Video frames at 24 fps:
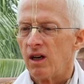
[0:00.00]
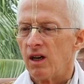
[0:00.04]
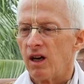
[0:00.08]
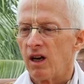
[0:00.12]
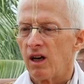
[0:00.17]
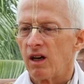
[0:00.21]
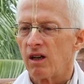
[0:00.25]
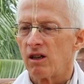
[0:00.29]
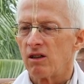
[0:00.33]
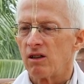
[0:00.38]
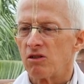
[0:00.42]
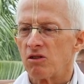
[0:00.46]

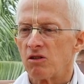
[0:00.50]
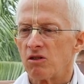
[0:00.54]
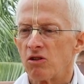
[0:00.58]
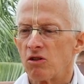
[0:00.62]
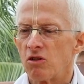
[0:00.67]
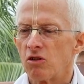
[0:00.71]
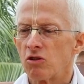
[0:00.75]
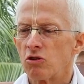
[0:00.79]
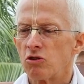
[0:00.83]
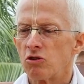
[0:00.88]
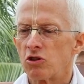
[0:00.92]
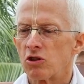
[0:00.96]

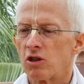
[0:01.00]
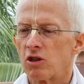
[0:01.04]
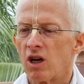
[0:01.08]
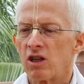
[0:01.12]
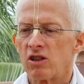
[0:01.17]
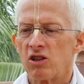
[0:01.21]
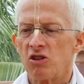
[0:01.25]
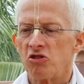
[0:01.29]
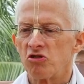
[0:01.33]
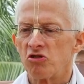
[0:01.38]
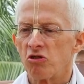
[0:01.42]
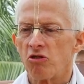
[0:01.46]
And the
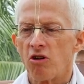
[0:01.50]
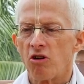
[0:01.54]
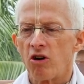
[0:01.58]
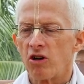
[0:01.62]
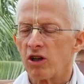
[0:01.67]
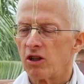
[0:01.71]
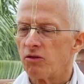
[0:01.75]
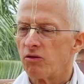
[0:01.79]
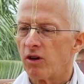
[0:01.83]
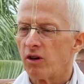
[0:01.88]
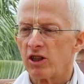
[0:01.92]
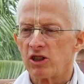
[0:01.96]
Gujaratis are
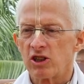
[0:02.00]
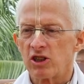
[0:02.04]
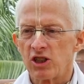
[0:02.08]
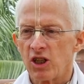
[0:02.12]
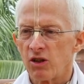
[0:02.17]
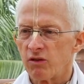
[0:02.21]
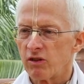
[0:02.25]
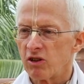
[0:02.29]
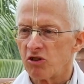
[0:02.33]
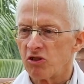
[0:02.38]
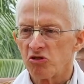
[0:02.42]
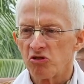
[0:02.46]
already
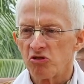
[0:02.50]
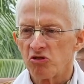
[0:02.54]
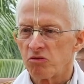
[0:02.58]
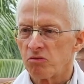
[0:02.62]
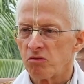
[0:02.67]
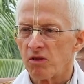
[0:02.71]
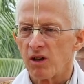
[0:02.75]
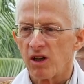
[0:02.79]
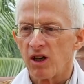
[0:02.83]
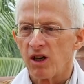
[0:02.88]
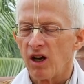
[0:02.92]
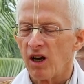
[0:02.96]
Vaishnavas,
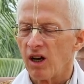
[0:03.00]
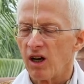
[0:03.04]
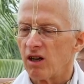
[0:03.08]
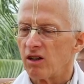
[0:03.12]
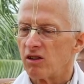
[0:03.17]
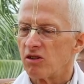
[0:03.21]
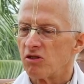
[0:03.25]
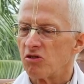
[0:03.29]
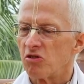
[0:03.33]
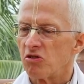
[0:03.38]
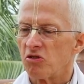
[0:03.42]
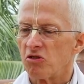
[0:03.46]

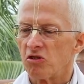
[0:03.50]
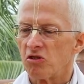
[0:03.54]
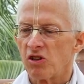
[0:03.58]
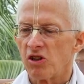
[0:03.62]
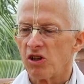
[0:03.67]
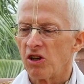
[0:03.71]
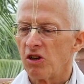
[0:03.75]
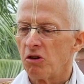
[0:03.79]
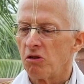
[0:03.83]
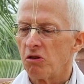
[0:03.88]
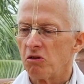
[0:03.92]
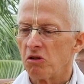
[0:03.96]
and
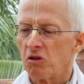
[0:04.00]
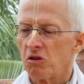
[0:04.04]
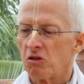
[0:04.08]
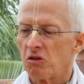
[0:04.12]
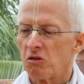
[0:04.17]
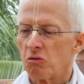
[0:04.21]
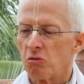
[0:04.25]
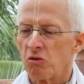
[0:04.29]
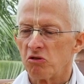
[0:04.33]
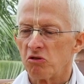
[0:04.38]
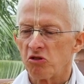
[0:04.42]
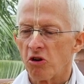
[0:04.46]
he
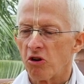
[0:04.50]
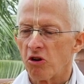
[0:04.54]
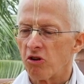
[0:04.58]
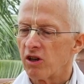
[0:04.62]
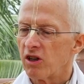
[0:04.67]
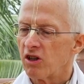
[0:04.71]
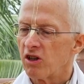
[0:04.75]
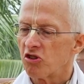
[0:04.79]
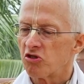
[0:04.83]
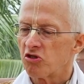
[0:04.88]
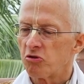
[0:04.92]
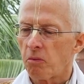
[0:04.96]
was
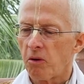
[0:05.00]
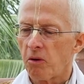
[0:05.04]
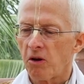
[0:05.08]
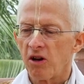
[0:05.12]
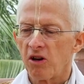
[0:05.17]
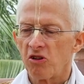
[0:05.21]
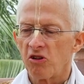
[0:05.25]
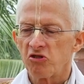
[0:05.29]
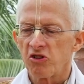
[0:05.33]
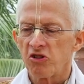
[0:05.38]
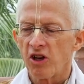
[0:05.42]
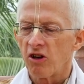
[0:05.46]
already
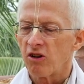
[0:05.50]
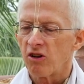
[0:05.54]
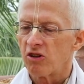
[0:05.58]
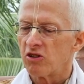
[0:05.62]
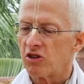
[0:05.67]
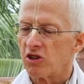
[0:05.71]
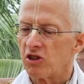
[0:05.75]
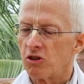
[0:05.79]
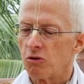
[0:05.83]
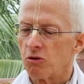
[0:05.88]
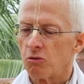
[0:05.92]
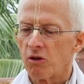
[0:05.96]
experienced how to
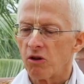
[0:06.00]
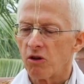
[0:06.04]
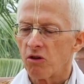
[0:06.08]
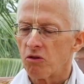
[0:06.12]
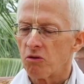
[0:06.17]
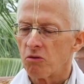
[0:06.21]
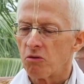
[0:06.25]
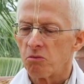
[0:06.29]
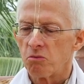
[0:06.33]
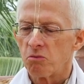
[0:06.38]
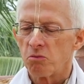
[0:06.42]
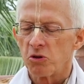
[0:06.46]
deal
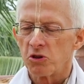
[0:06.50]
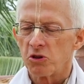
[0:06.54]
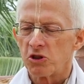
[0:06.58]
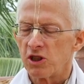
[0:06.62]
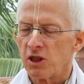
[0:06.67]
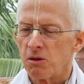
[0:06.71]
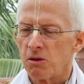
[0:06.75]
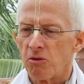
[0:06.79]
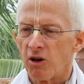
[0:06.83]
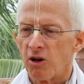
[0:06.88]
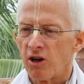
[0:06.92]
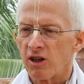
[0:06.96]
with
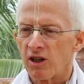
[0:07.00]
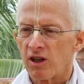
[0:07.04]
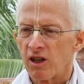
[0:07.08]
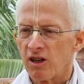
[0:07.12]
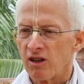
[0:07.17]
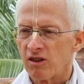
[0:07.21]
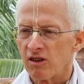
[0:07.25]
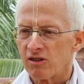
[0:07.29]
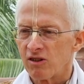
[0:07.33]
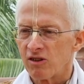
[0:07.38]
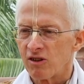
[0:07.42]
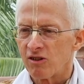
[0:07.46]
Pushti
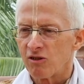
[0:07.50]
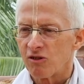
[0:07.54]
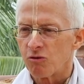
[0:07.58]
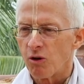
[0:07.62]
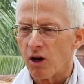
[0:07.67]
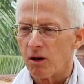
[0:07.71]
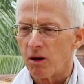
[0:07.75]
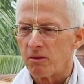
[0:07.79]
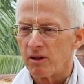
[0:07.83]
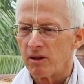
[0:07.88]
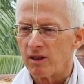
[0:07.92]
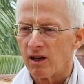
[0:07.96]
Margiyas and
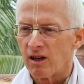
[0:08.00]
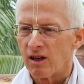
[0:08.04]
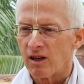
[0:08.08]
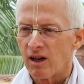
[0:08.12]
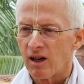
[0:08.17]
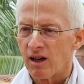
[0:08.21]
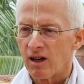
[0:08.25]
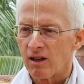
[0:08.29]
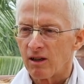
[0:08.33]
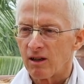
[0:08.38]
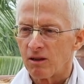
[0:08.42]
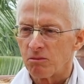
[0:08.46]
Swami
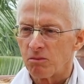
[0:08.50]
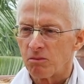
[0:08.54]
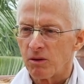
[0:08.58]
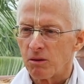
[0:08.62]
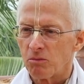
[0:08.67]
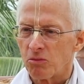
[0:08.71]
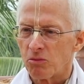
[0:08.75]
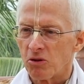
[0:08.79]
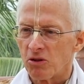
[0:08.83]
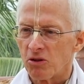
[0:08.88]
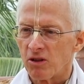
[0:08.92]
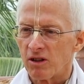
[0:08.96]
Narayana
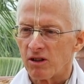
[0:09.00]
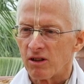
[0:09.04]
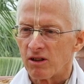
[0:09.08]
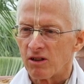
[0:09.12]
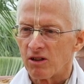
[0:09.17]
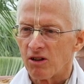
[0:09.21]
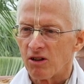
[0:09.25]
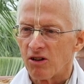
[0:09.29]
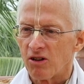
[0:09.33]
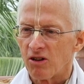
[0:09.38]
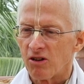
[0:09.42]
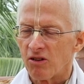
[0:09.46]
people,
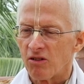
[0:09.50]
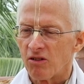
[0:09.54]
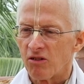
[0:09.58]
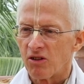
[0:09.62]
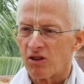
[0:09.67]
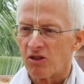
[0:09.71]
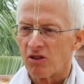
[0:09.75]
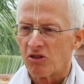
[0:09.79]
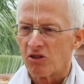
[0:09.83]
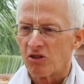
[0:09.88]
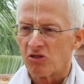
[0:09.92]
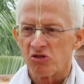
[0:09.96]
and all
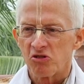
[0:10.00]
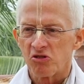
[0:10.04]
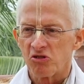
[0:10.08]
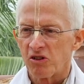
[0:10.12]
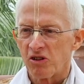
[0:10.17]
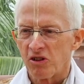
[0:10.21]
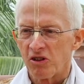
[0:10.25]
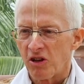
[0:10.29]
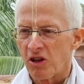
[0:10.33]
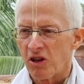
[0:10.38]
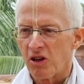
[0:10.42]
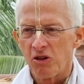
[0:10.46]
this.
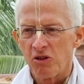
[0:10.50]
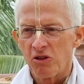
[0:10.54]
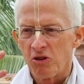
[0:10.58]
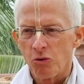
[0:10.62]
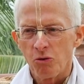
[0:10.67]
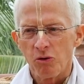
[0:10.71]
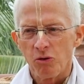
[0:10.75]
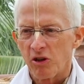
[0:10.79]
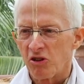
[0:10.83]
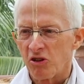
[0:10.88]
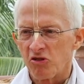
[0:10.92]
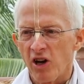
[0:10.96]
He
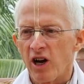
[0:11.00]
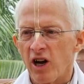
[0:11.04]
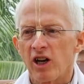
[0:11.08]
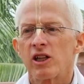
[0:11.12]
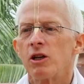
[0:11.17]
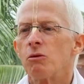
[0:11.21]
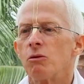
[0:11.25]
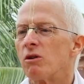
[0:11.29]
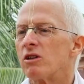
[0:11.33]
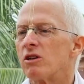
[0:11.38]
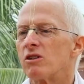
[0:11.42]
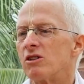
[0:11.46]
knew
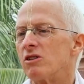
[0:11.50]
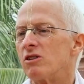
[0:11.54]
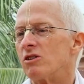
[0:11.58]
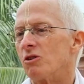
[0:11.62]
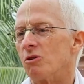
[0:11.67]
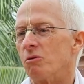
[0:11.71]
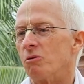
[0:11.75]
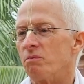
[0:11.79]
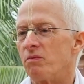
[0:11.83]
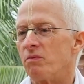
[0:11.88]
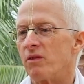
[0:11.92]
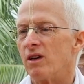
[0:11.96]
exactly what to
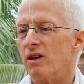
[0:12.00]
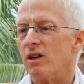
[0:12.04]
do.